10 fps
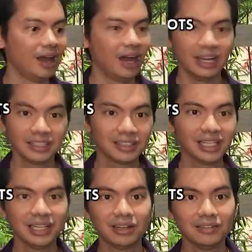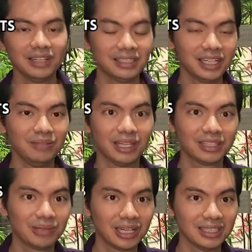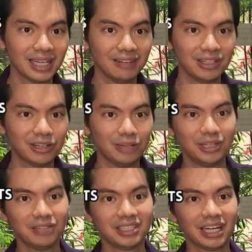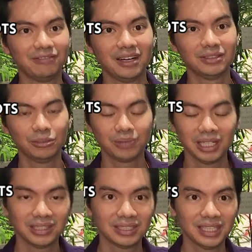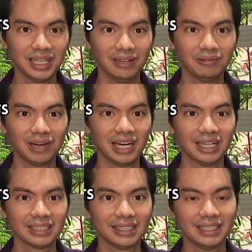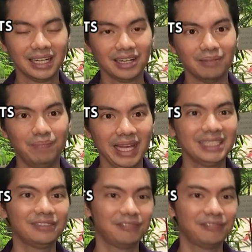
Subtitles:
Another thing all of these three motherboards have in common, which I found super interesting, was their base